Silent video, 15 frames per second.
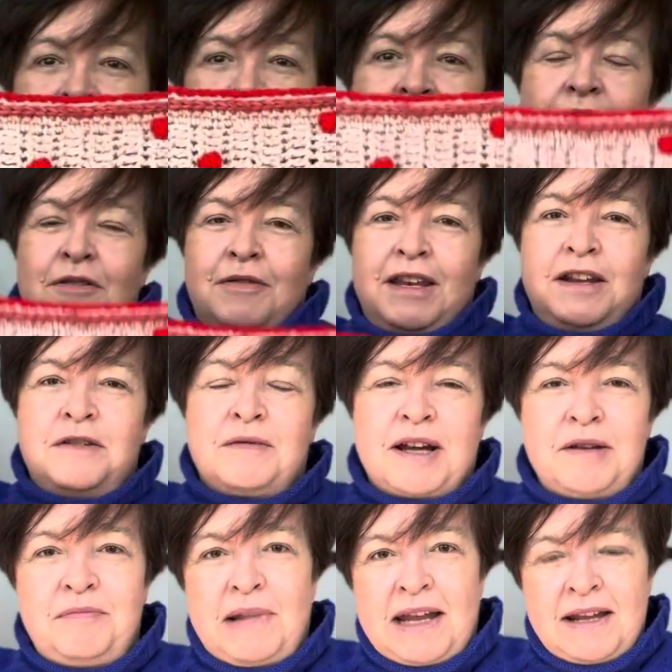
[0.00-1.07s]
is already
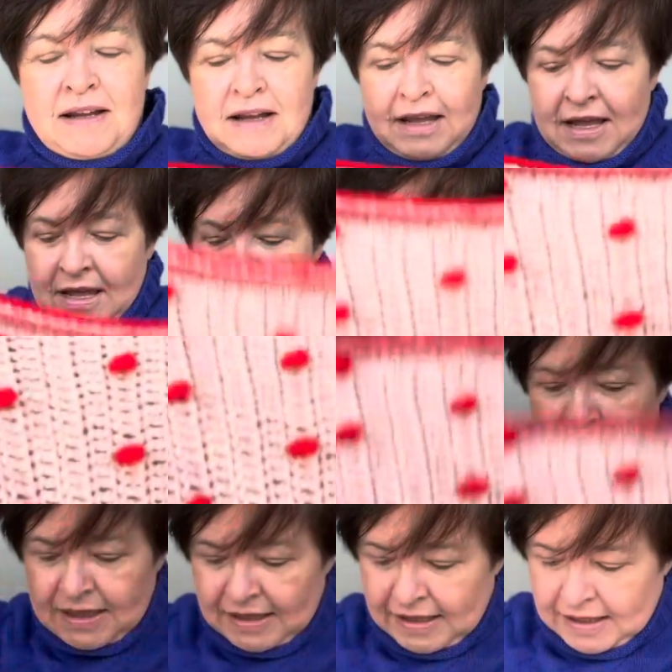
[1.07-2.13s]
quite big,
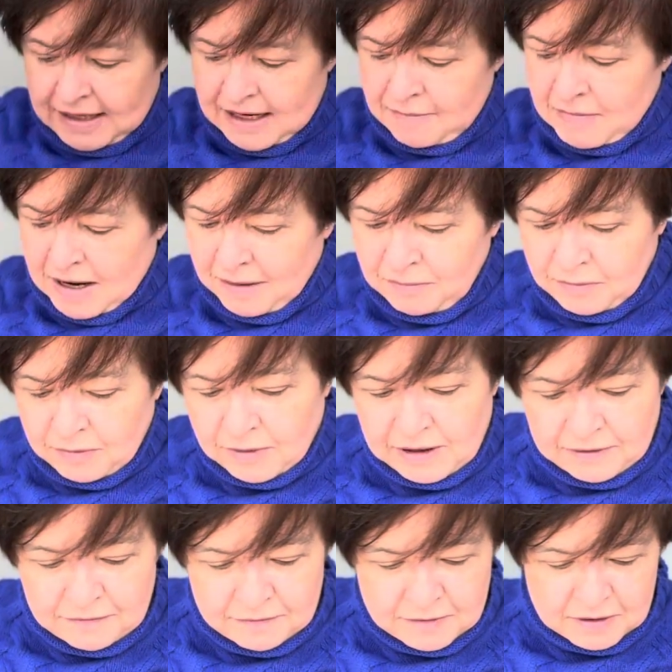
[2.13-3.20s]
but I came up
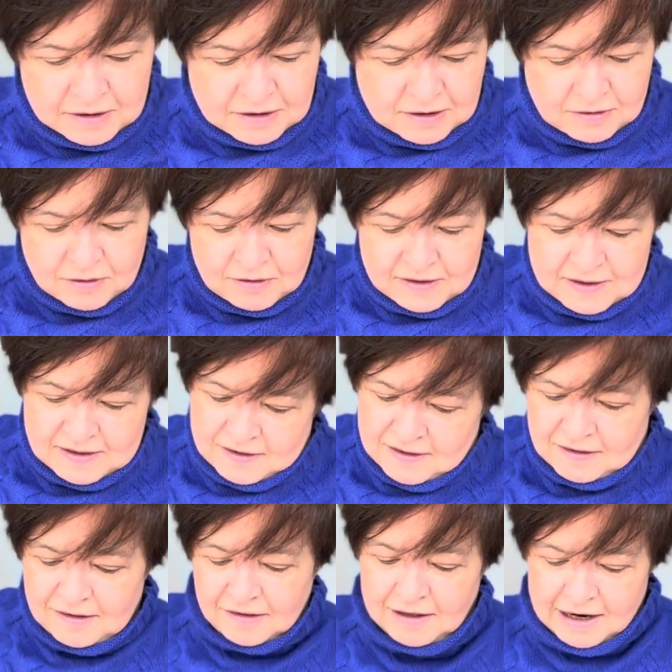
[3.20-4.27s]
with
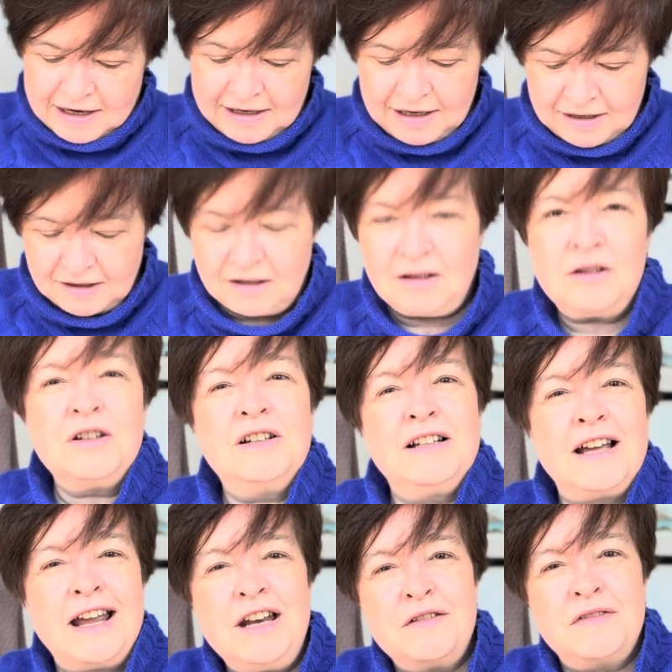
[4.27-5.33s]
I need a
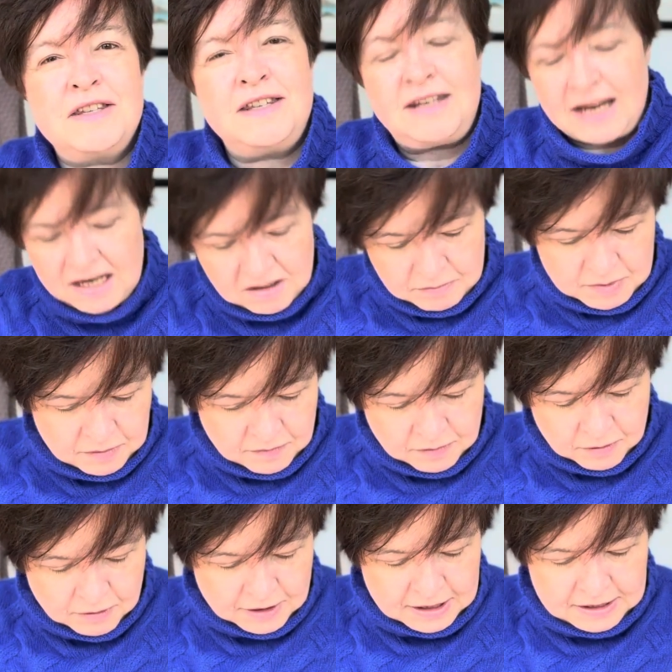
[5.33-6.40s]
kind of statement
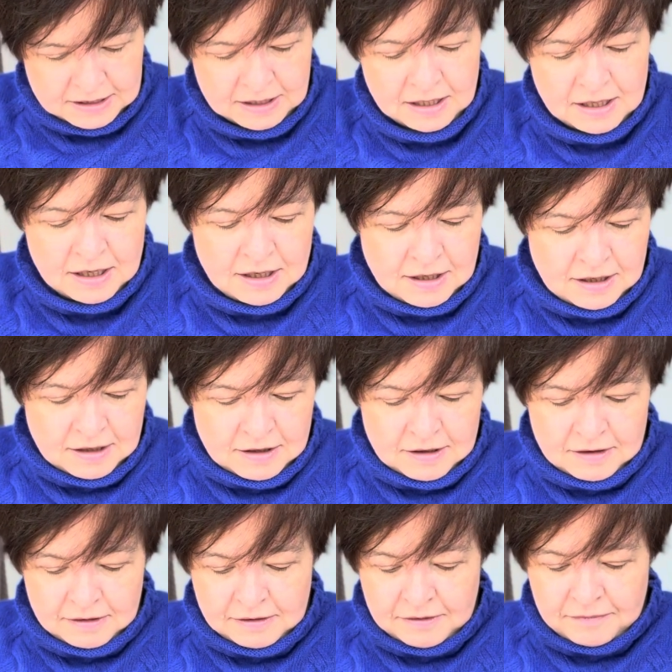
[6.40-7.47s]
for it,
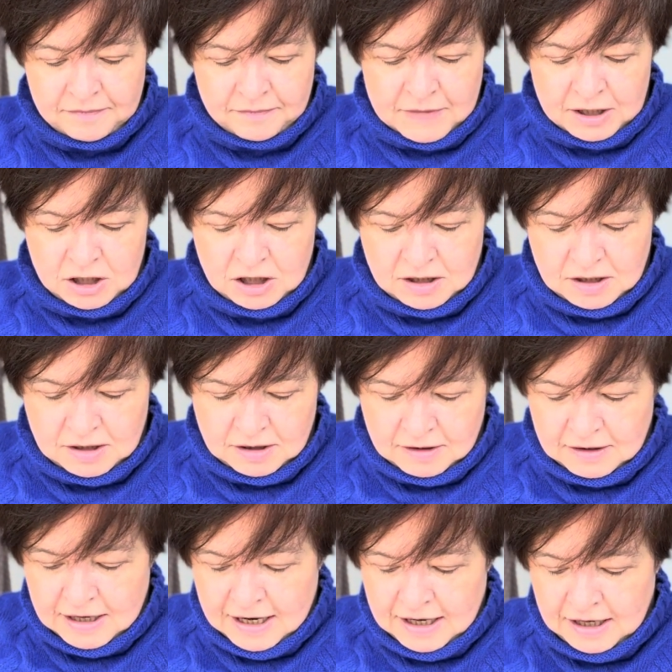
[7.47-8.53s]
much
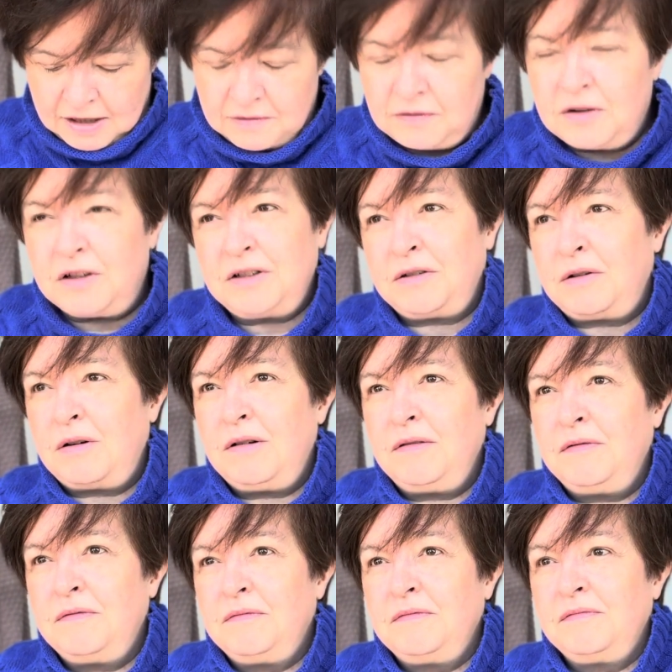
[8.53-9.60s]
like the
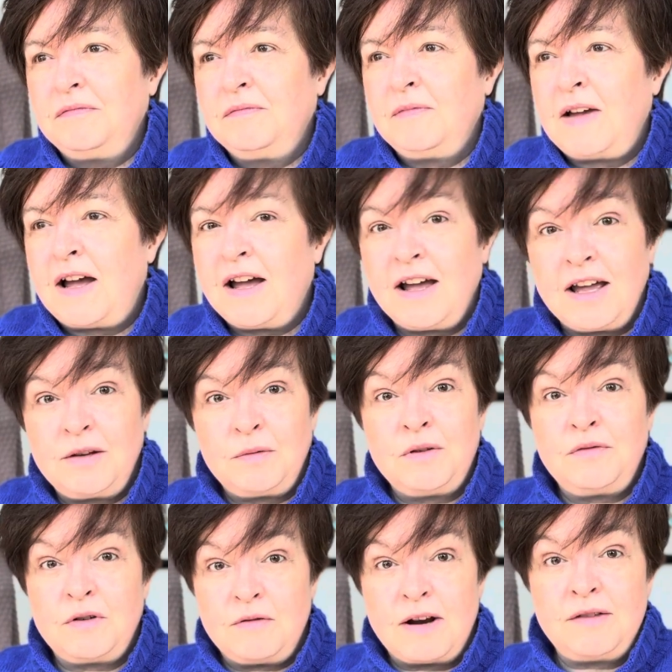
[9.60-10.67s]
heart
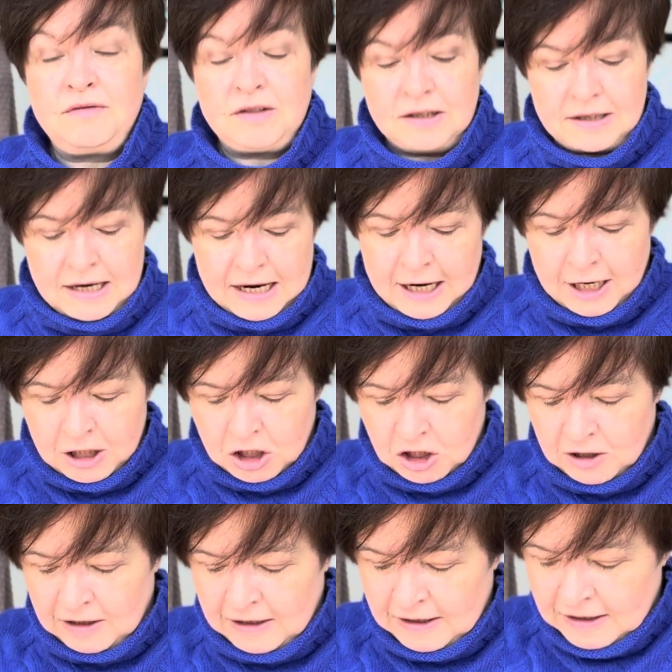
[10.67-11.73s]
with a ruffled
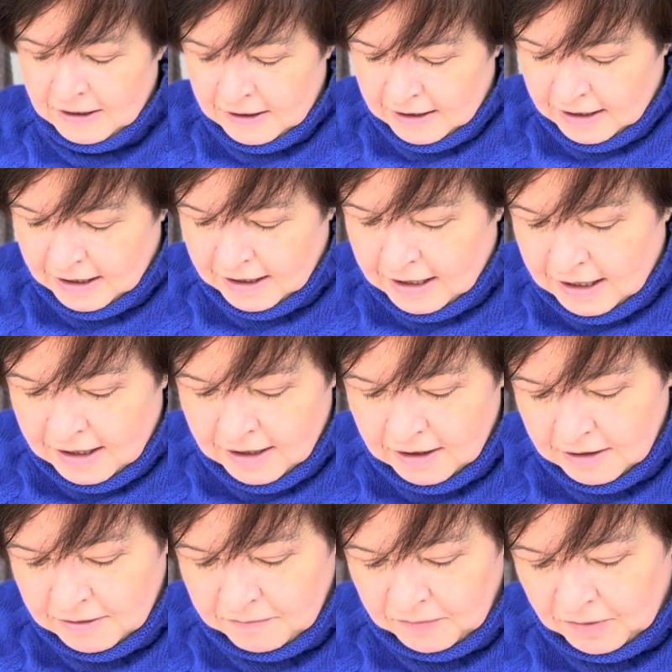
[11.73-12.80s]
edge. I
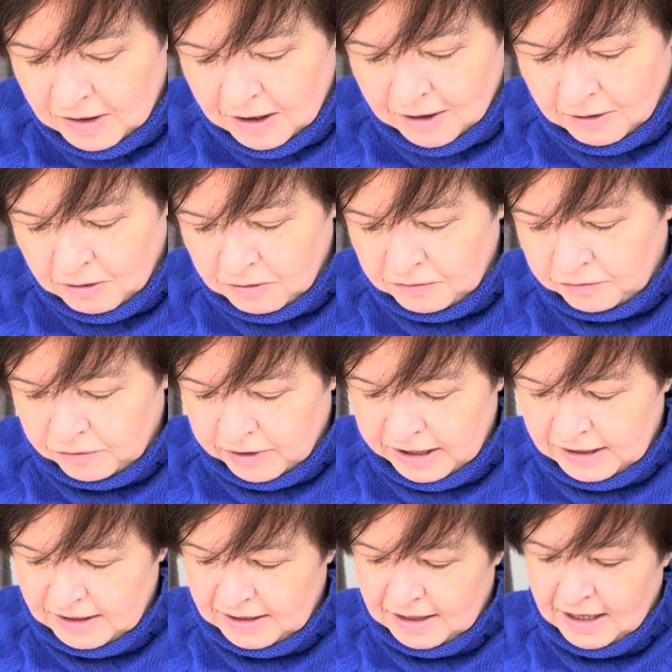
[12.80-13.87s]
am now
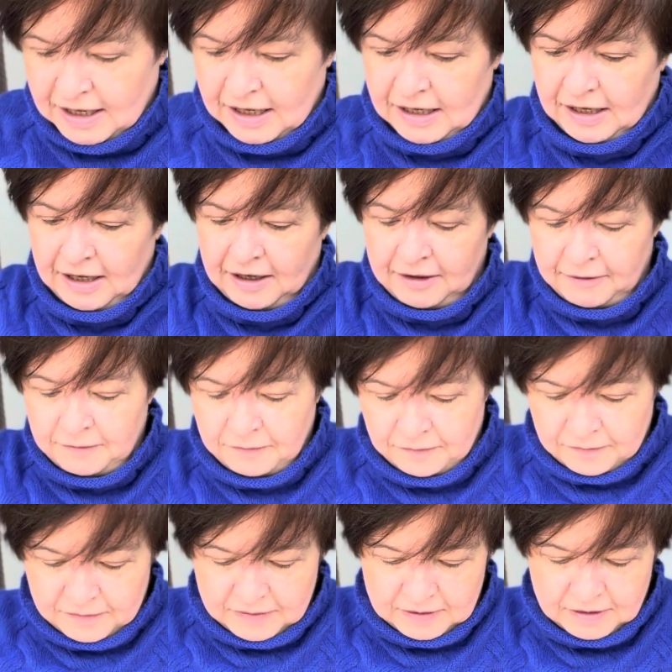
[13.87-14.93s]
freestyling
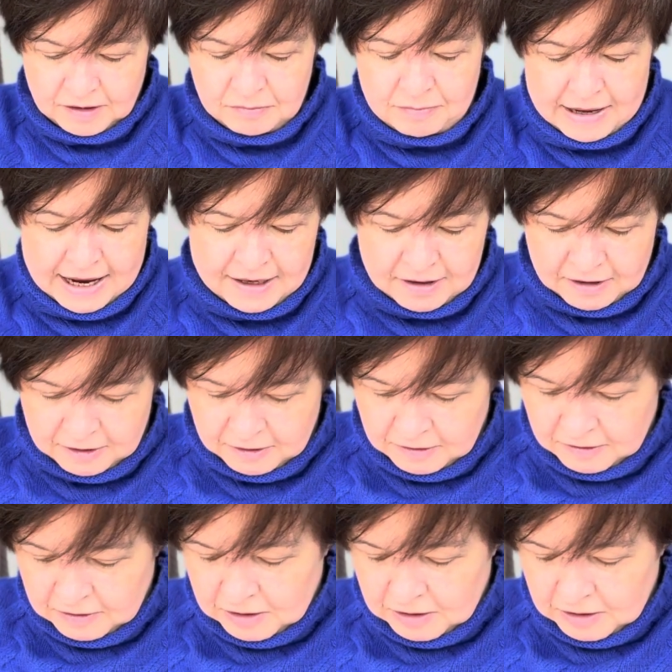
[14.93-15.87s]
a banner,